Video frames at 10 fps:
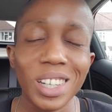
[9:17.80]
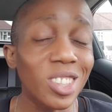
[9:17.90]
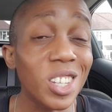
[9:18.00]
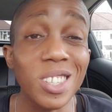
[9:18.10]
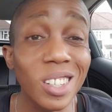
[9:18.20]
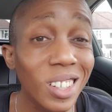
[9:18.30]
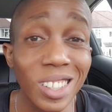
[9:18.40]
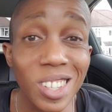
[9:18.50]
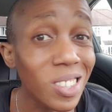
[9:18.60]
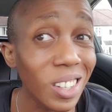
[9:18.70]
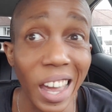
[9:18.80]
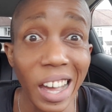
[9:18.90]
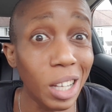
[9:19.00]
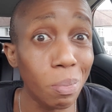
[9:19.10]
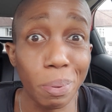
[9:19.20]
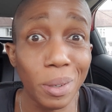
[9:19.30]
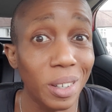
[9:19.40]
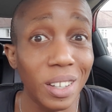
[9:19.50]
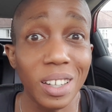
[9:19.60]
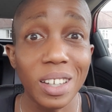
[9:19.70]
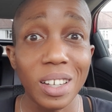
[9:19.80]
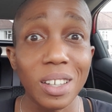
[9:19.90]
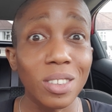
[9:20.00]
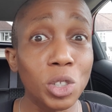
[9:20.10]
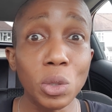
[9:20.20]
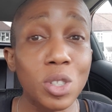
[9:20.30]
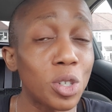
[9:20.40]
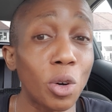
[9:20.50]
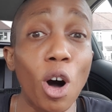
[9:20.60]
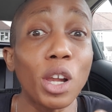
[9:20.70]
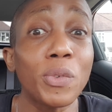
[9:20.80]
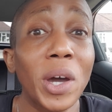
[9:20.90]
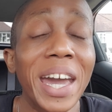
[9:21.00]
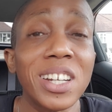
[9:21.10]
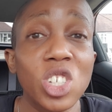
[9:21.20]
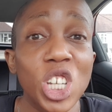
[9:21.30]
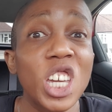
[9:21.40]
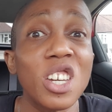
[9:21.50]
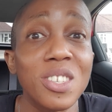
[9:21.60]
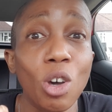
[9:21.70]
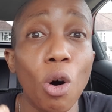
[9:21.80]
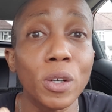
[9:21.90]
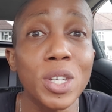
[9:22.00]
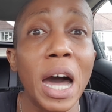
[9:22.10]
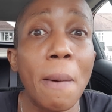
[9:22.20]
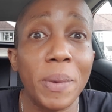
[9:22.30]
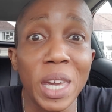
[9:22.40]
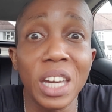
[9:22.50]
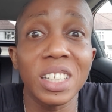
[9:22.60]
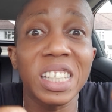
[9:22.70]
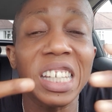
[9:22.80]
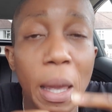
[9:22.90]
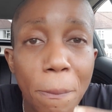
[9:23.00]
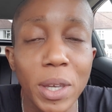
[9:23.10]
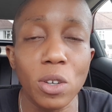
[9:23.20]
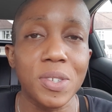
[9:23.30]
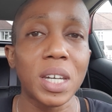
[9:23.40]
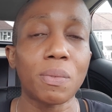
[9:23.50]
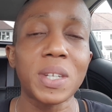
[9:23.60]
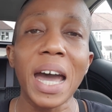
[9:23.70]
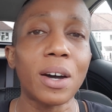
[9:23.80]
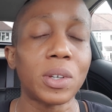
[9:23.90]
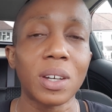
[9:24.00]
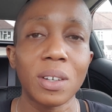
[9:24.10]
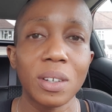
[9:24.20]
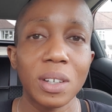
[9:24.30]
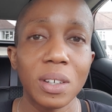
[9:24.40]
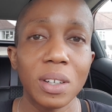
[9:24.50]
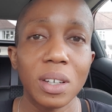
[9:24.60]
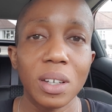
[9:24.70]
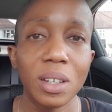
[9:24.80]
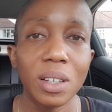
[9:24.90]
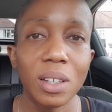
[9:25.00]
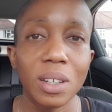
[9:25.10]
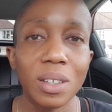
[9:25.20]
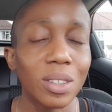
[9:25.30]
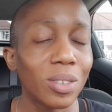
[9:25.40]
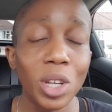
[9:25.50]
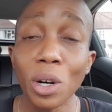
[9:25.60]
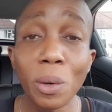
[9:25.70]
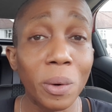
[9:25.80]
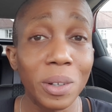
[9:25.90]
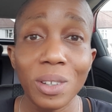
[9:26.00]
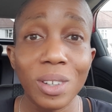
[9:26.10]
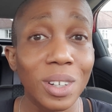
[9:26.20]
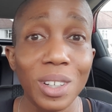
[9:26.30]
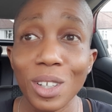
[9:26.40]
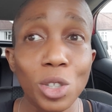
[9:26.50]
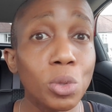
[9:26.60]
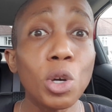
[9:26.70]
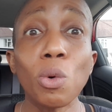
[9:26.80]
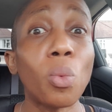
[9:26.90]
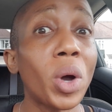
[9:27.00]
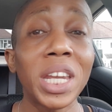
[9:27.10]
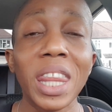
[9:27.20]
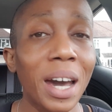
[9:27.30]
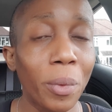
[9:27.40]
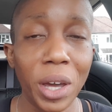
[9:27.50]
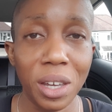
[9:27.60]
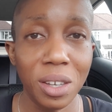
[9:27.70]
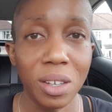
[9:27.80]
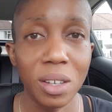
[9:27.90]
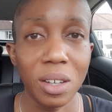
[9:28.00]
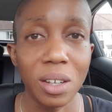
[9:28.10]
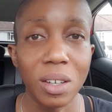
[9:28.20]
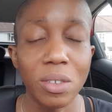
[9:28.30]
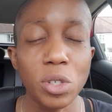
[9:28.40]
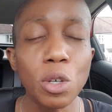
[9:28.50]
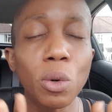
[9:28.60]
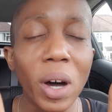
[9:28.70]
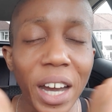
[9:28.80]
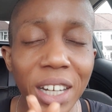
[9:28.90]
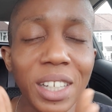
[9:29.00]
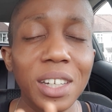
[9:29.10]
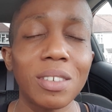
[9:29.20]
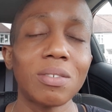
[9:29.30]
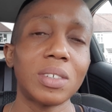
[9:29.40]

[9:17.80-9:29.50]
it doesn't, it doesn't help. Your, your, all of your energy is caught up in keeping yourself down. No, you don't win that way. So, honey,